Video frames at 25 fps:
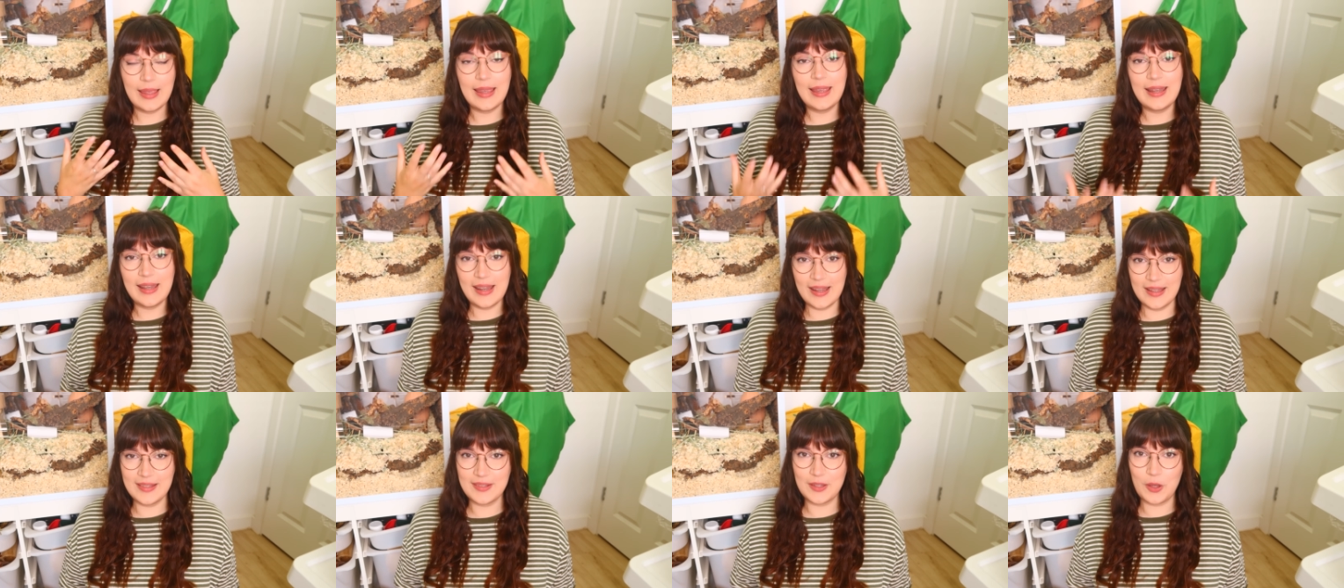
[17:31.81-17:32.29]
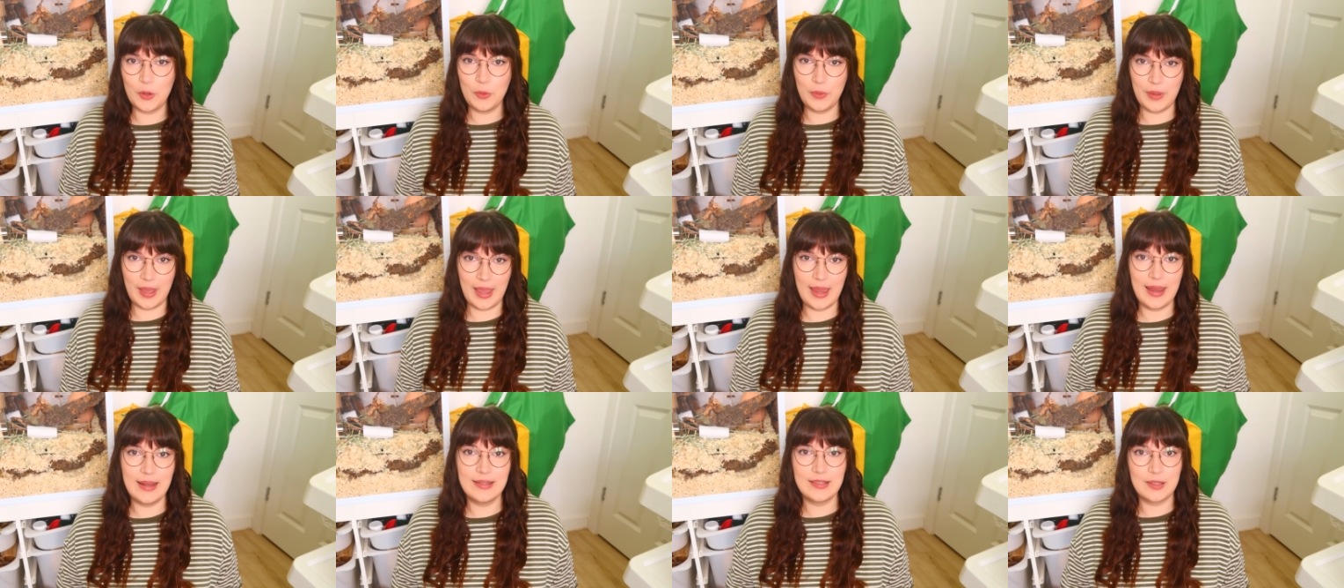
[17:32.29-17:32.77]
it is
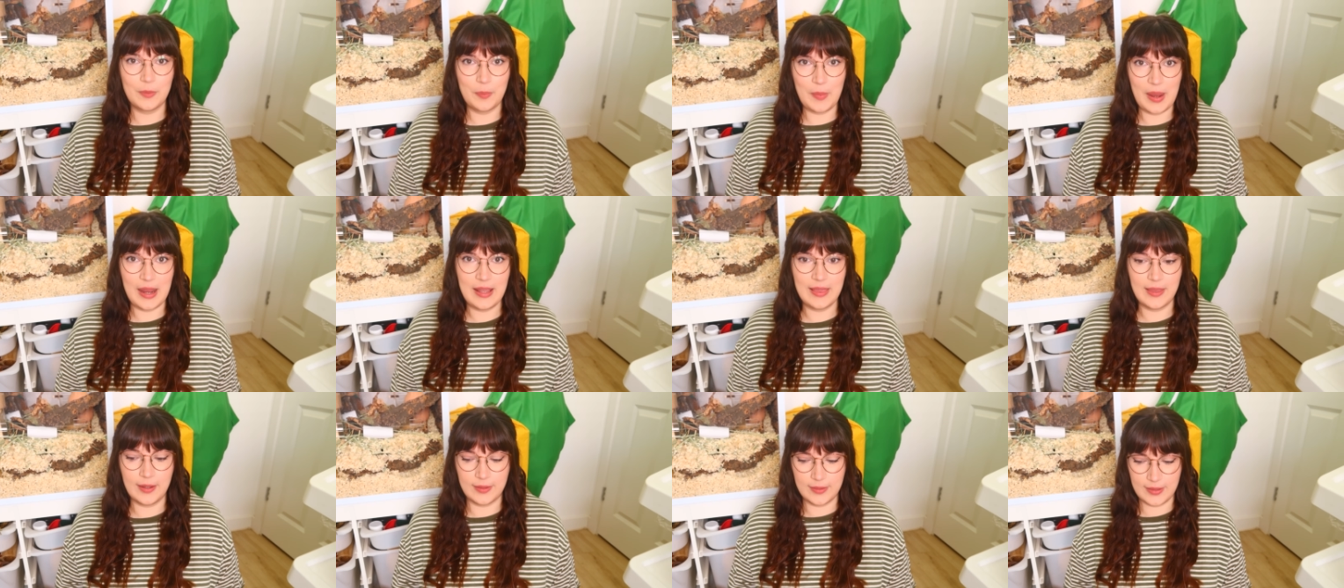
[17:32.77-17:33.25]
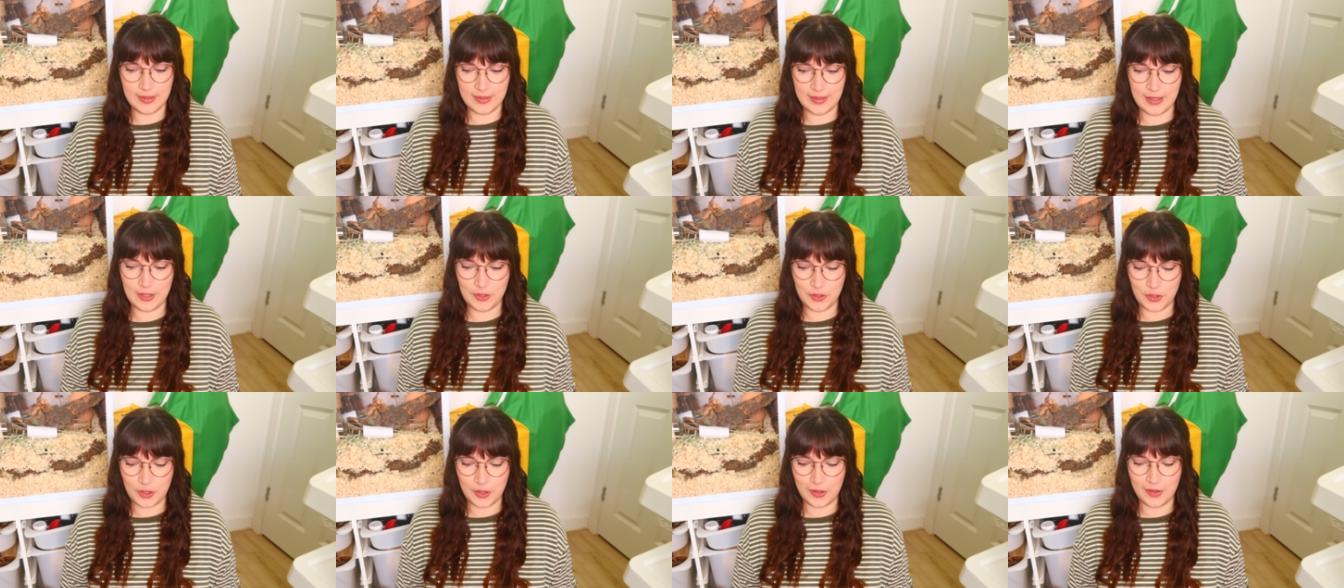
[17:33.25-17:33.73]
okay to make that
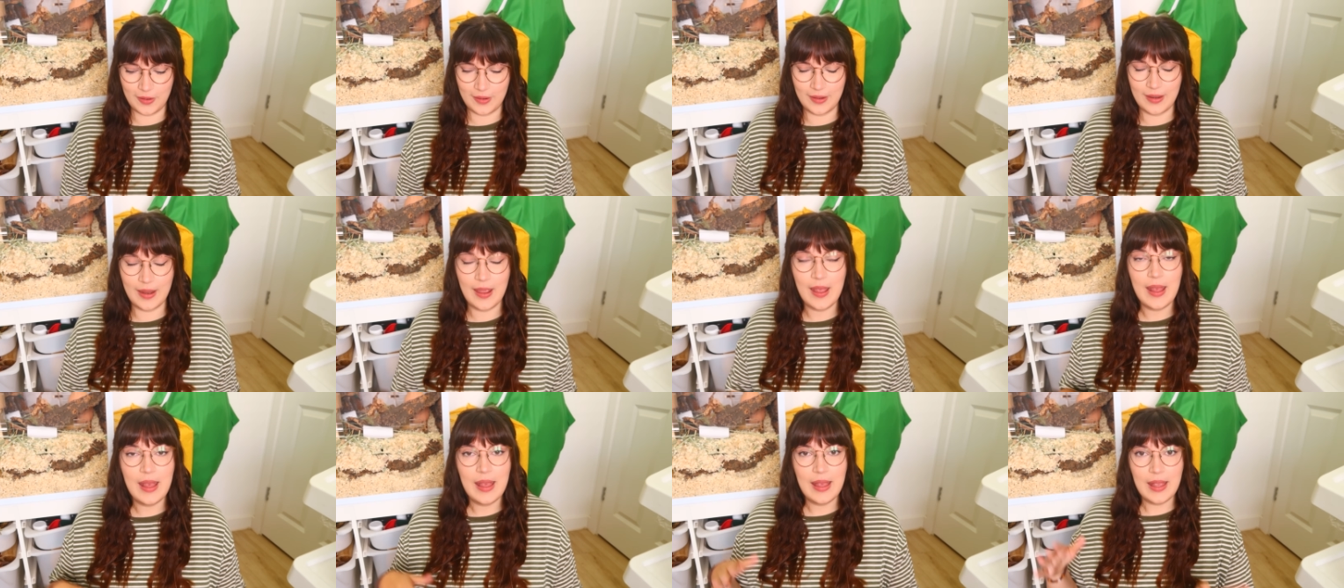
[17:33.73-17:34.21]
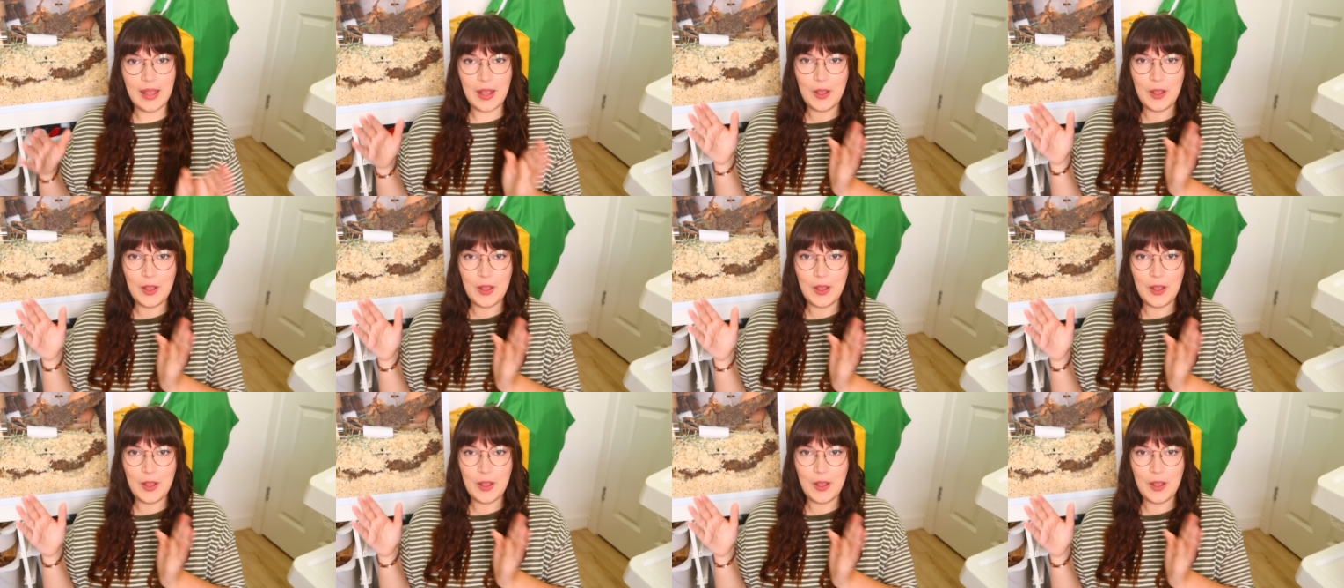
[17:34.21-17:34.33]
decision